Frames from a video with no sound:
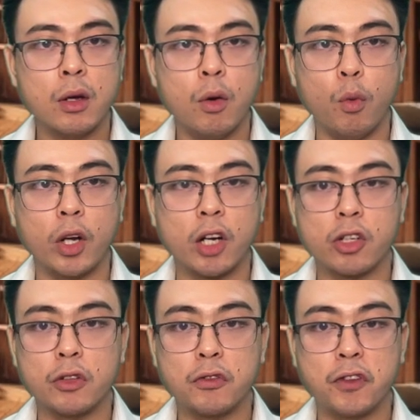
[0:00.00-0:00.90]

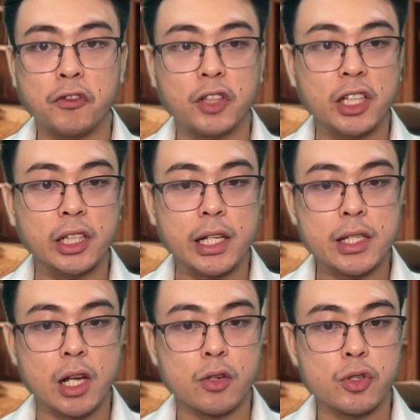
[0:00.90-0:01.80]
150 degrees
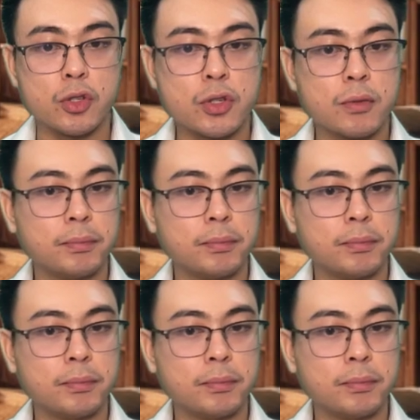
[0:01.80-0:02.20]
Celsius.